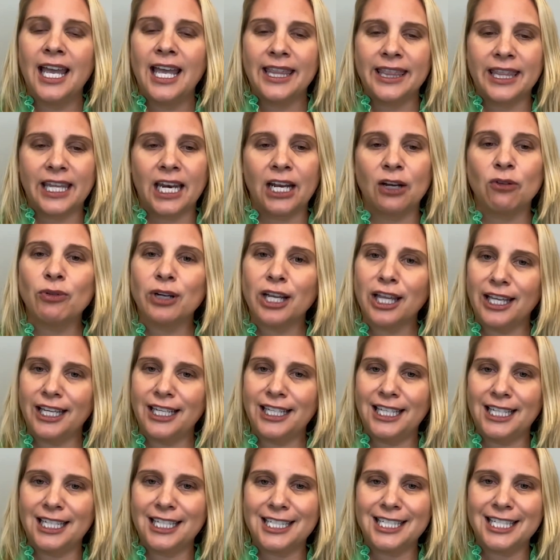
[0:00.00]
that I really
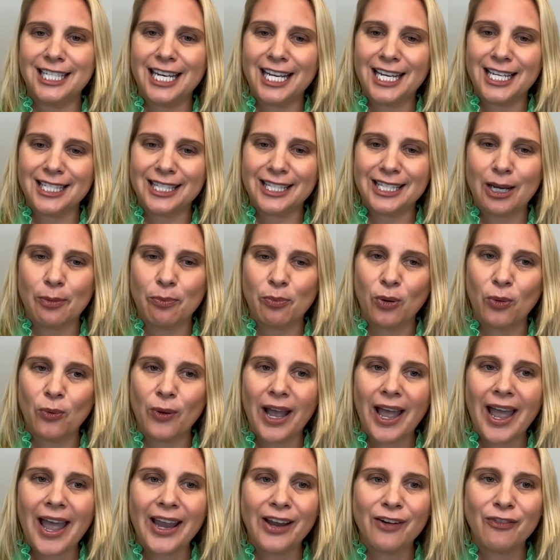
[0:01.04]
needed to take a step
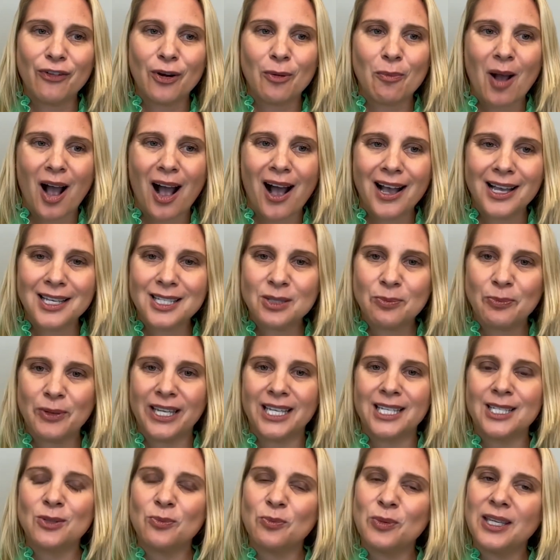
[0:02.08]
away from
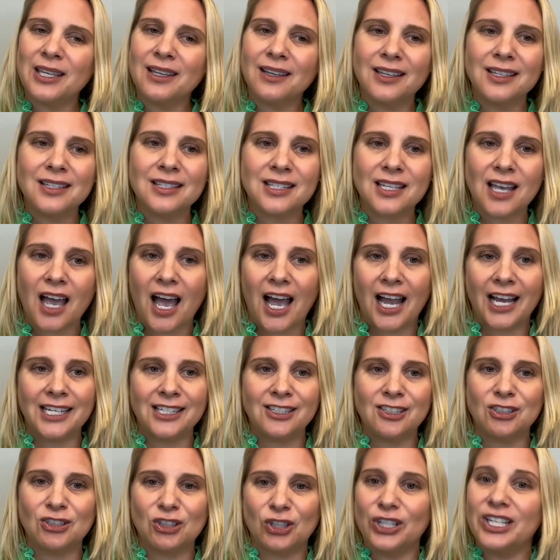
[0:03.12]
hospice because I
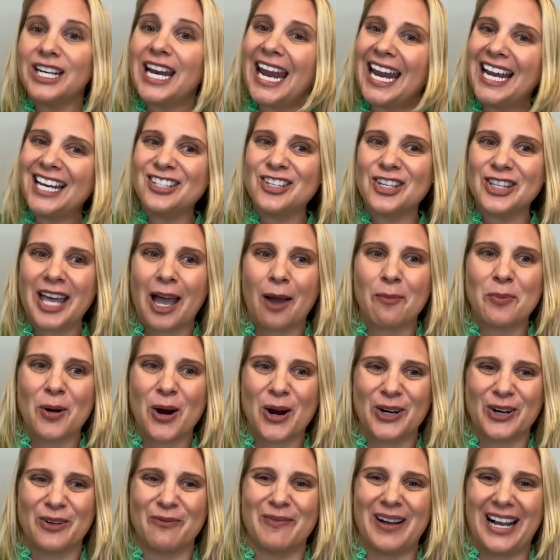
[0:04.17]
couldn't handle that
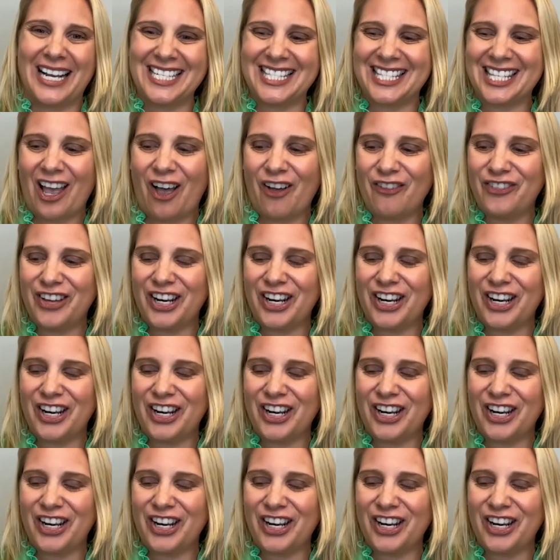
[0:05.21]
part of myself.